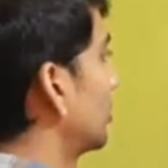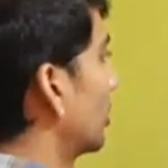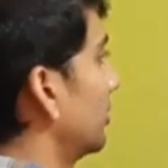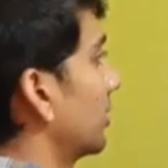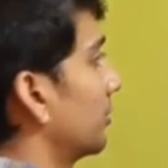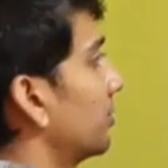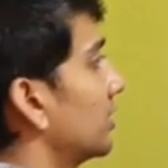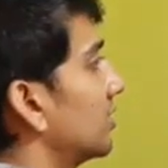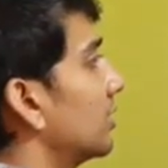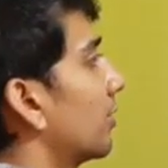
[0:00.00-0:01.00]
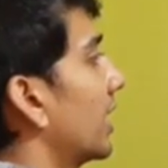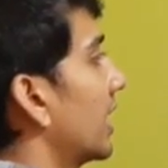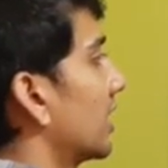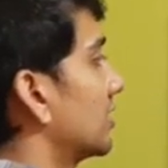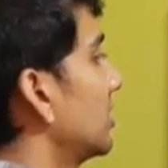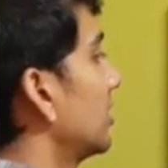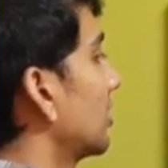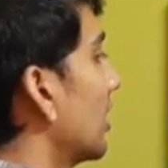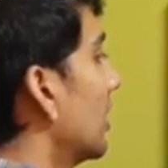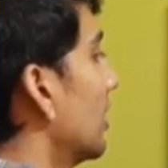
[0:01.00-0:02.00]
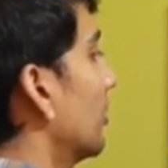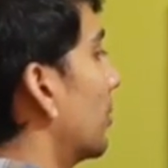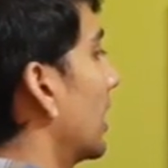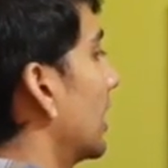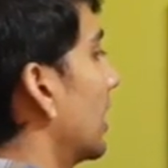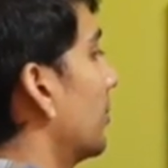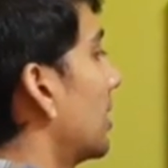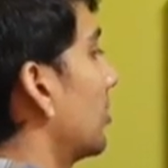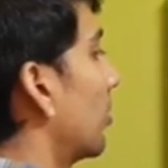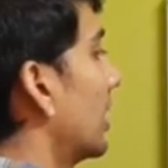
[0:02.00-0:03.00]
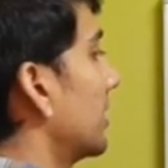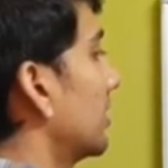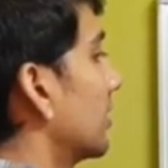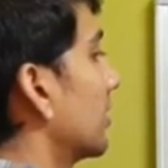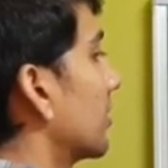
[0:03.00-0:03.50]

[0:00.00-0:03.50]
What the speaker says: So if f is defined as this, by lemma 1